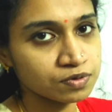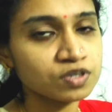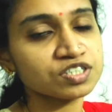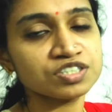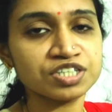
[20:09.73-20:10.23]

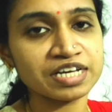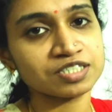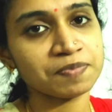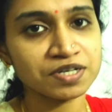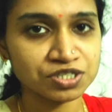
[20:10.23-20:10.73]
dorsal digital
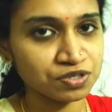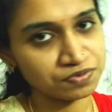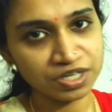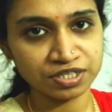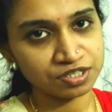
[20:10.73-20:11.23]
expansion
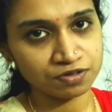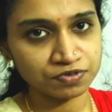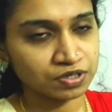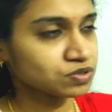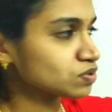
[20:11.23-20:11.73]
of the little
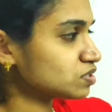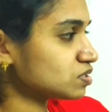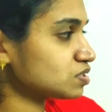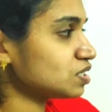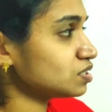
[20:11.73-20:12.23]
finger. So this
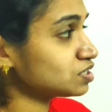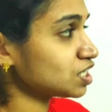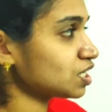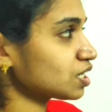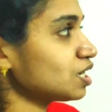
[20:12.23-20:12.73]
is in
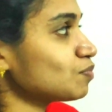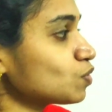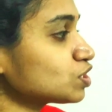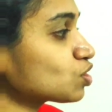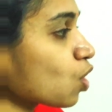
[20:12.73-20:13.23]
general
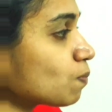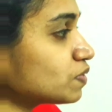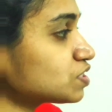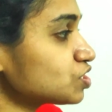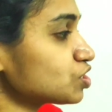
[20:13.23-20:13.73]
about the
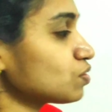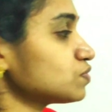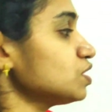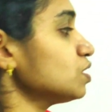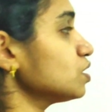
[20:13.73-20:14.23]
composition
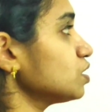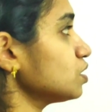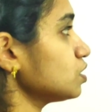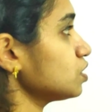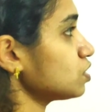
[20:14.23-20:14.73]
of the
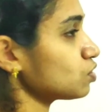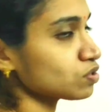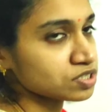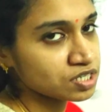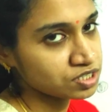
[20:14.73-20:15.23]

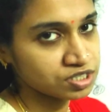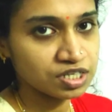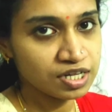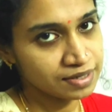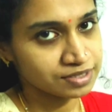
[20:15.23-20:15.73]
dorsal
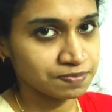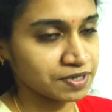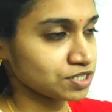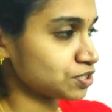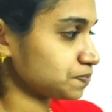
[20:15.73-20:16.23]
digital
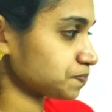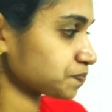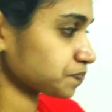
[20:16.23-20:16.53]
expansion.